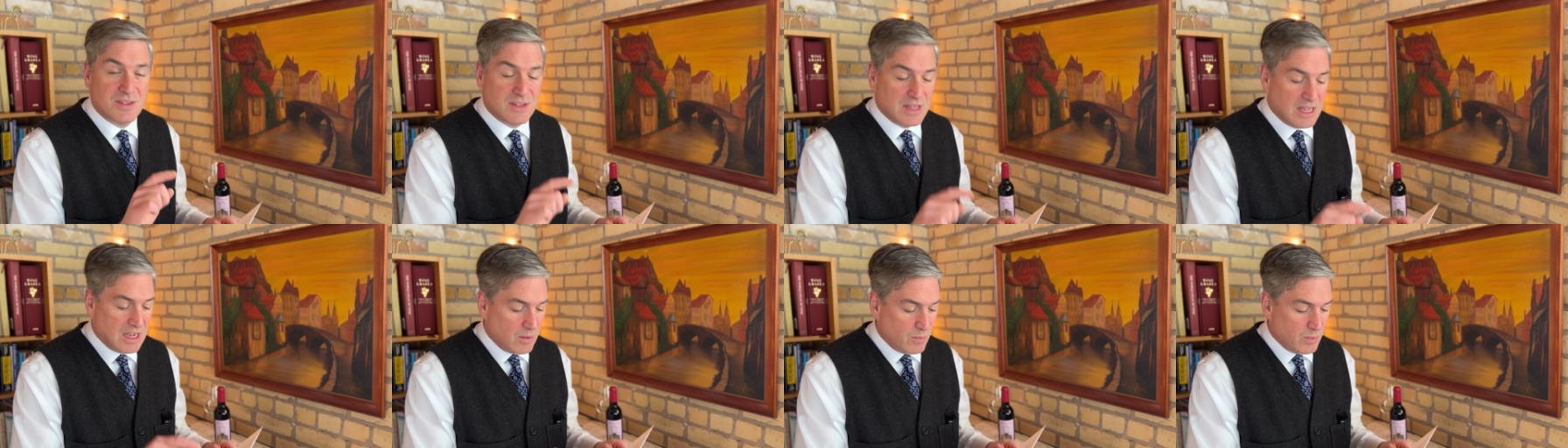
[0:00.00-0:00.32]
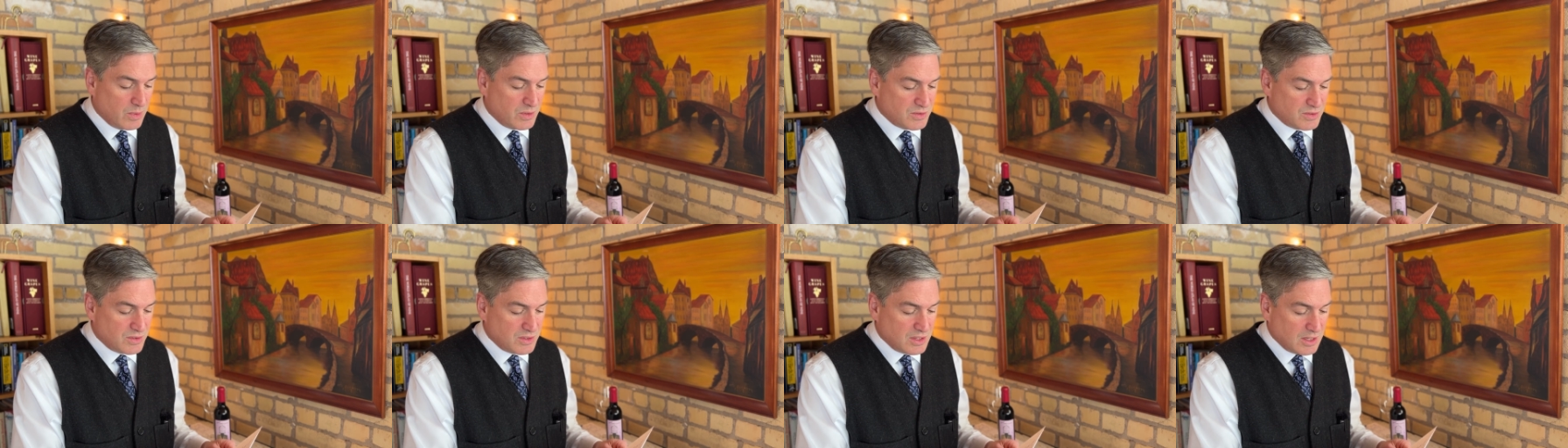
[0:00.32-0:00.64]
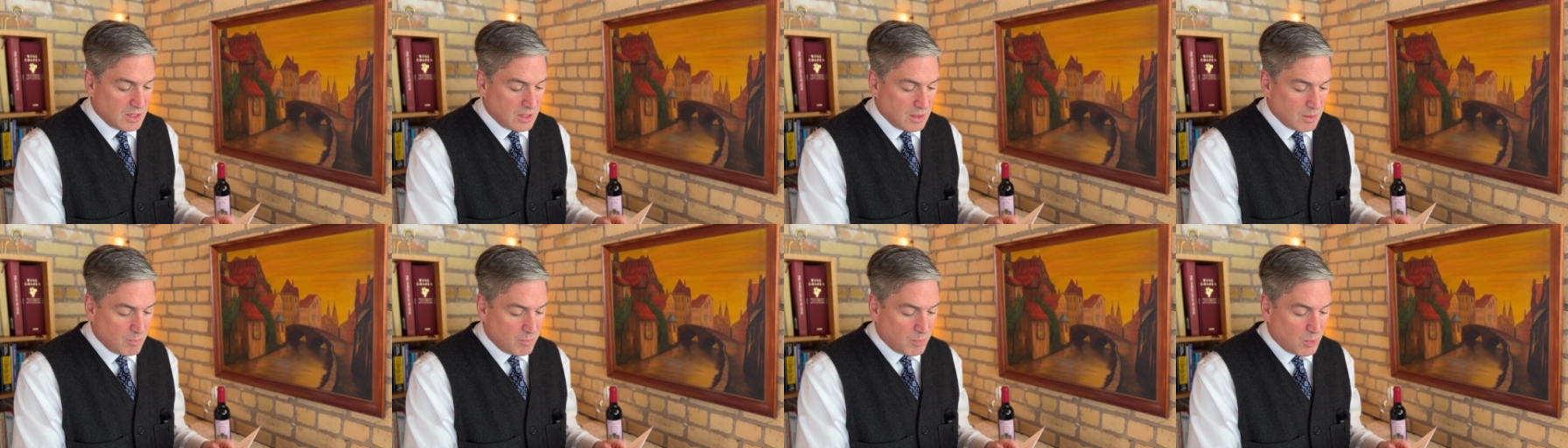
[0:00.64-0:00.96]
that was
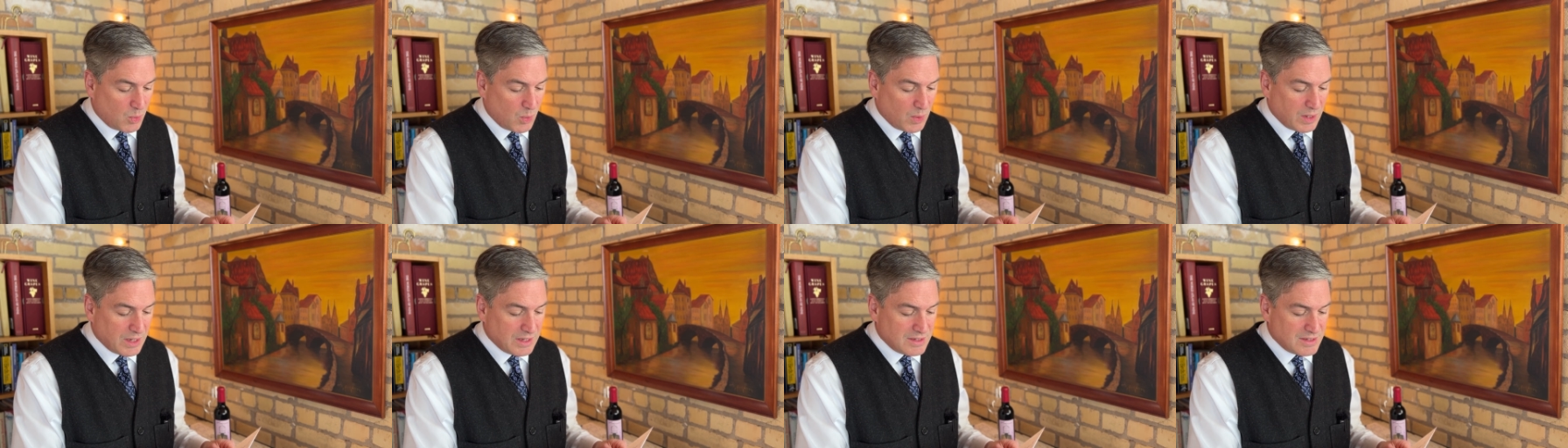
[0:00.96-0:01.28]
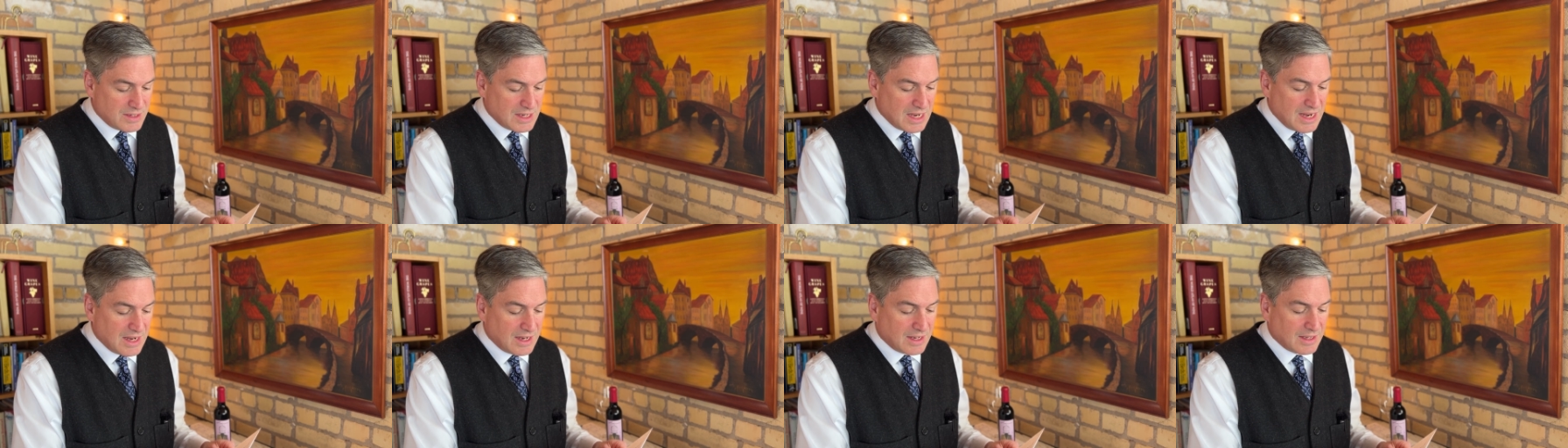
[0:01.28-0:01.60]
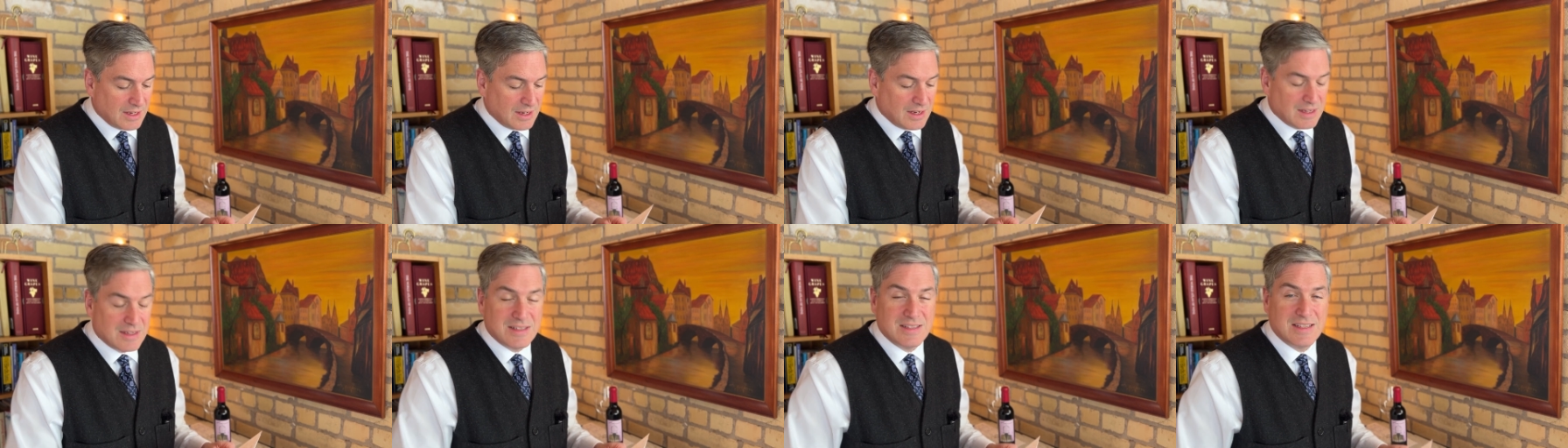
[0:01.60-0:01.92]
the point
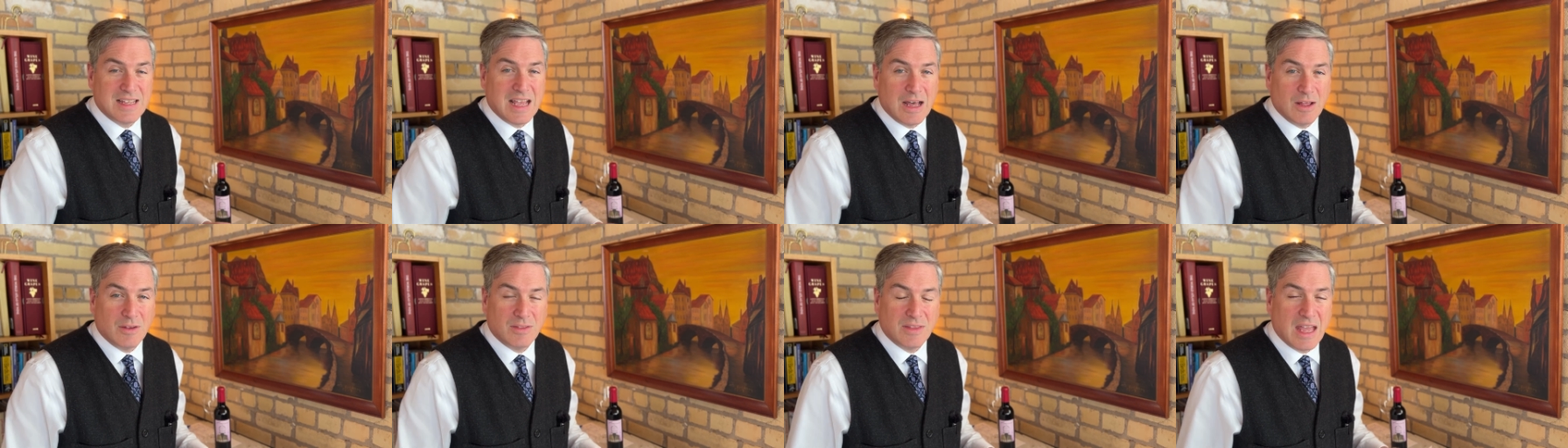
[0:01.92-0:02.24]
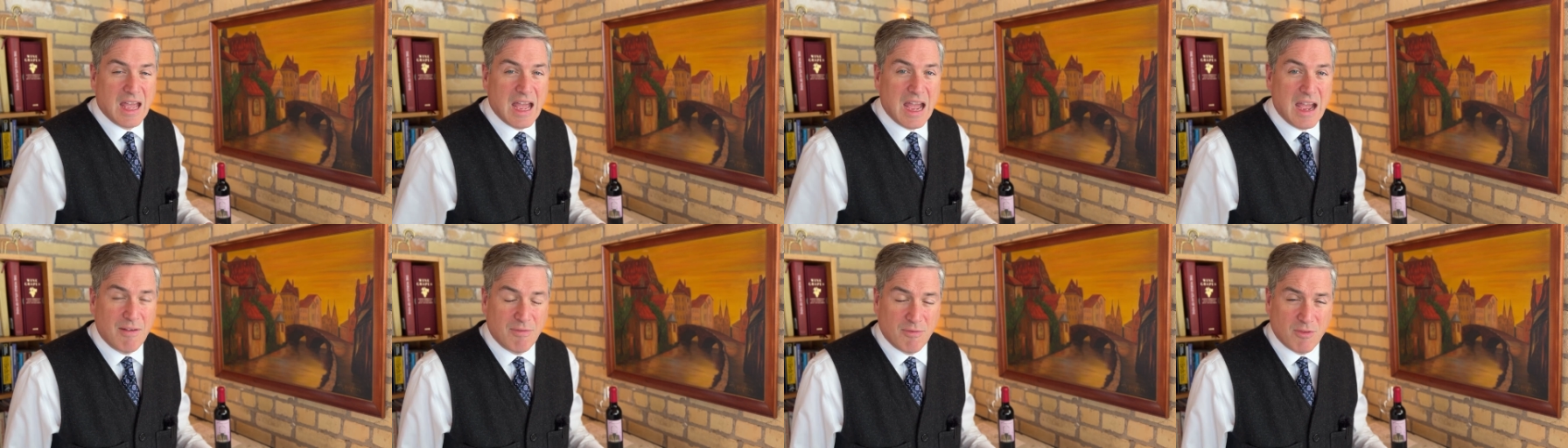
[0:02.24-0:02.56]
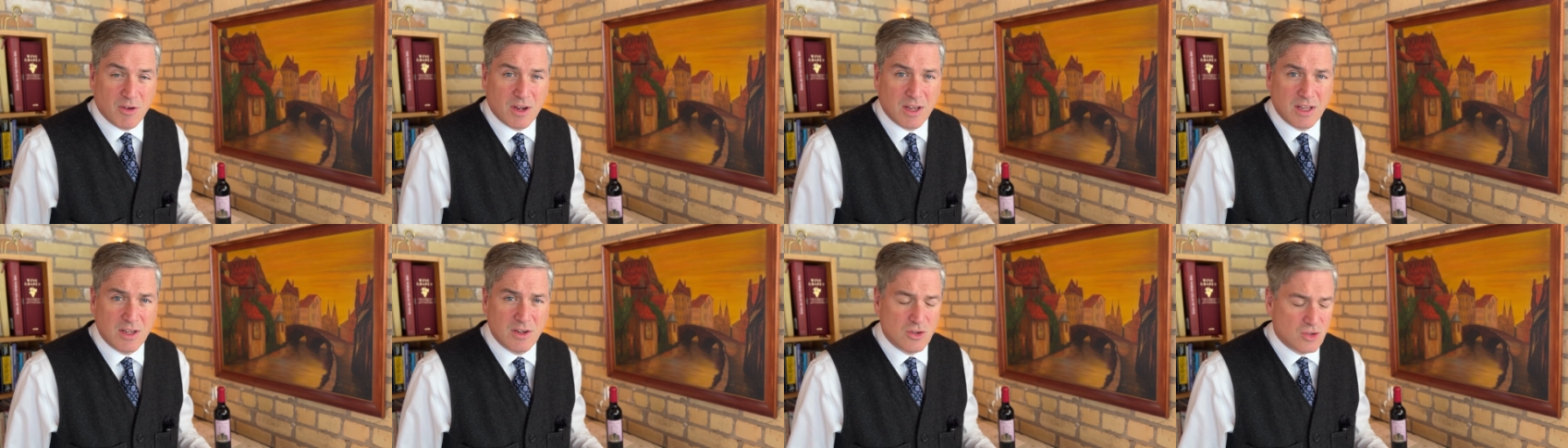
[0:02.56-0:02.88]
taken South
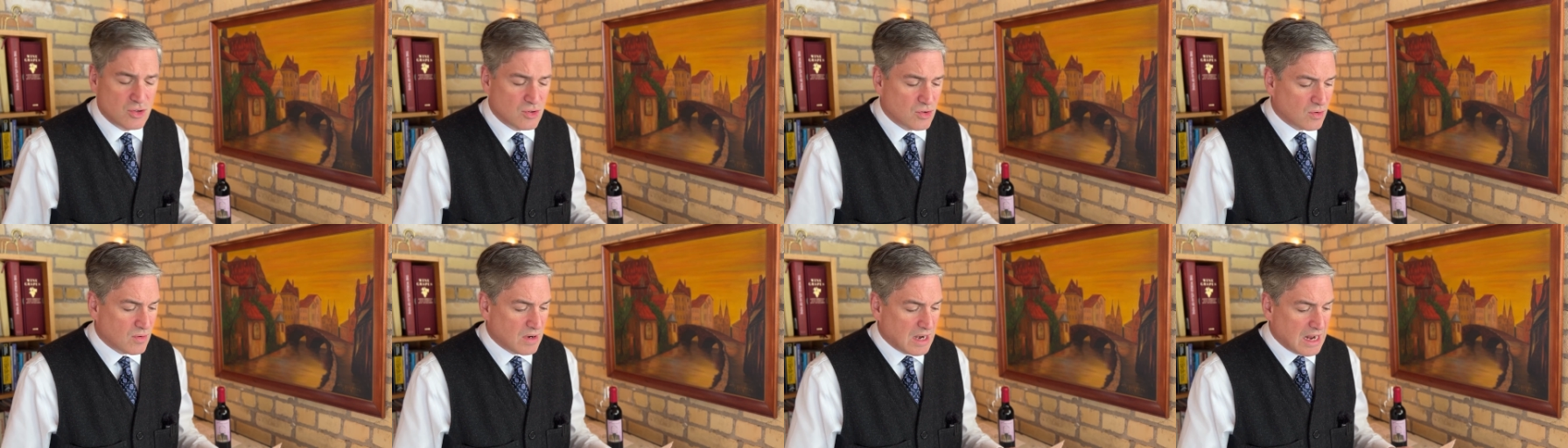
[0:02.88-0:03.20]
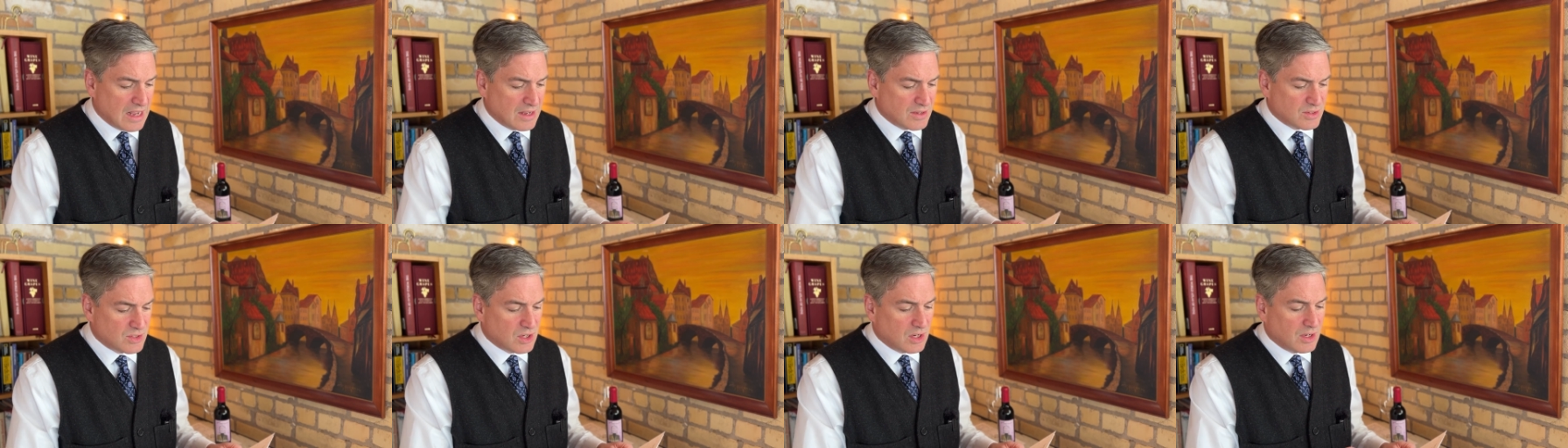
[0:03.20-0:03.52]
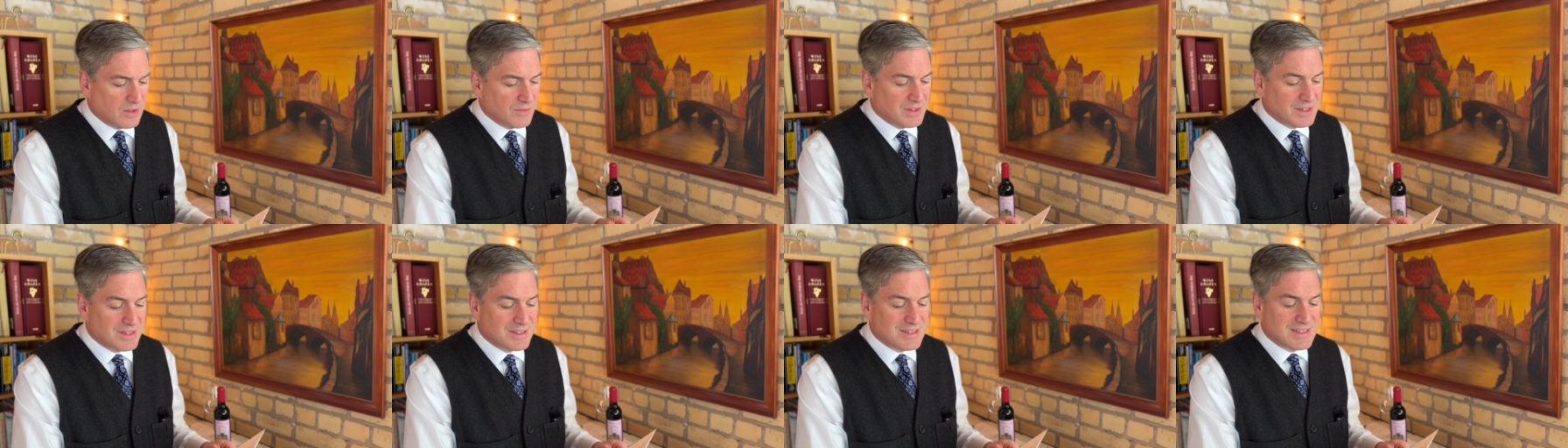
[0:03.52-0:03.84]
African Shiraz
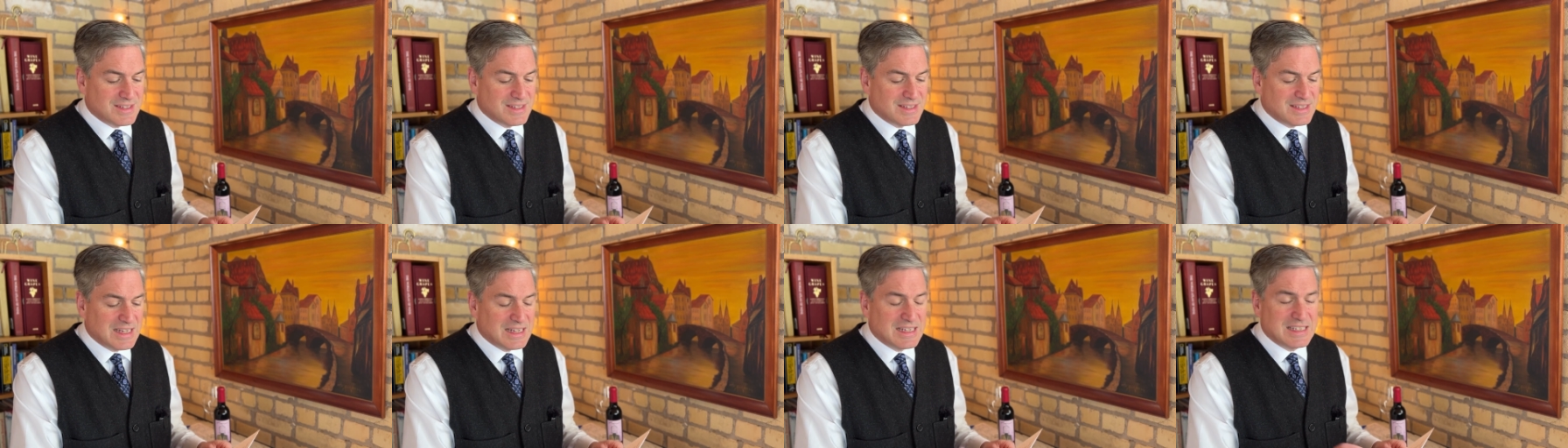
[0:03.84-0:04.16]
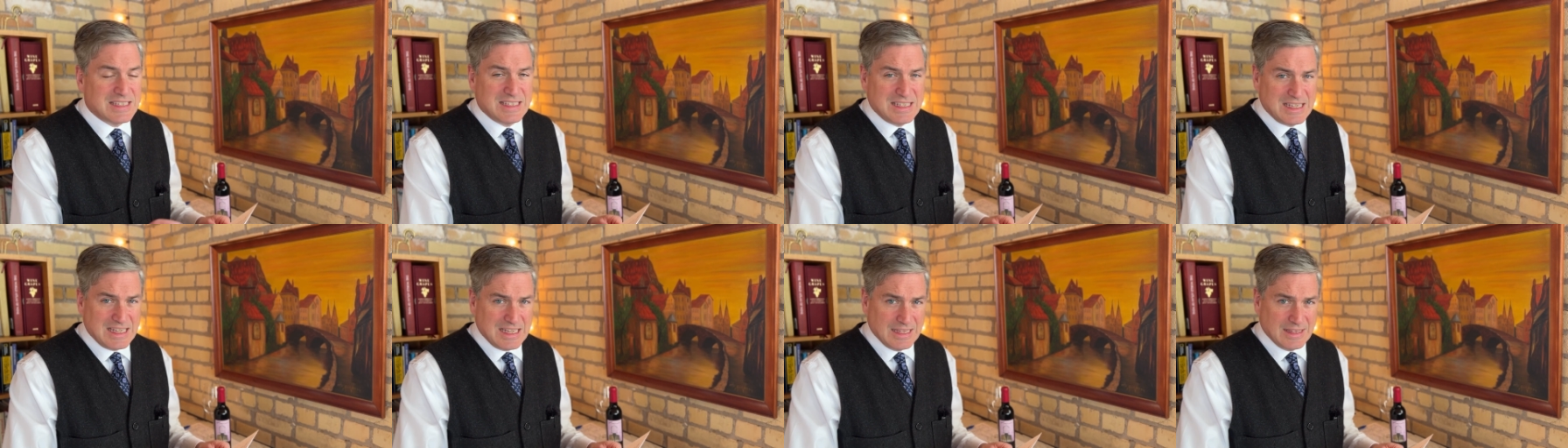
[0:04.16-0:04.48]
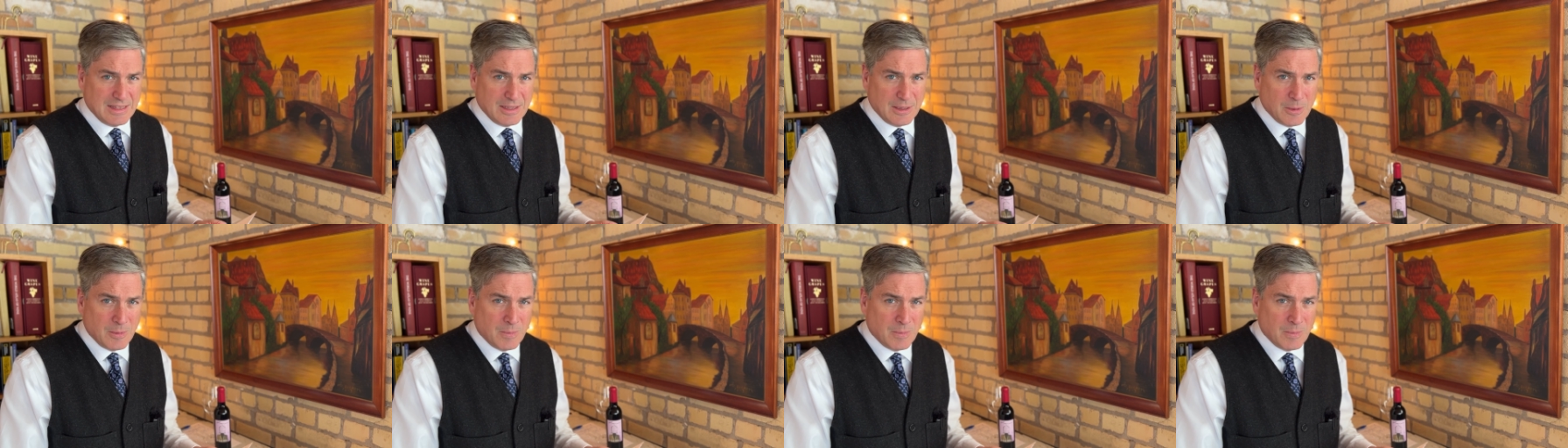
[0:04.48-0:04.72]
on the 16th.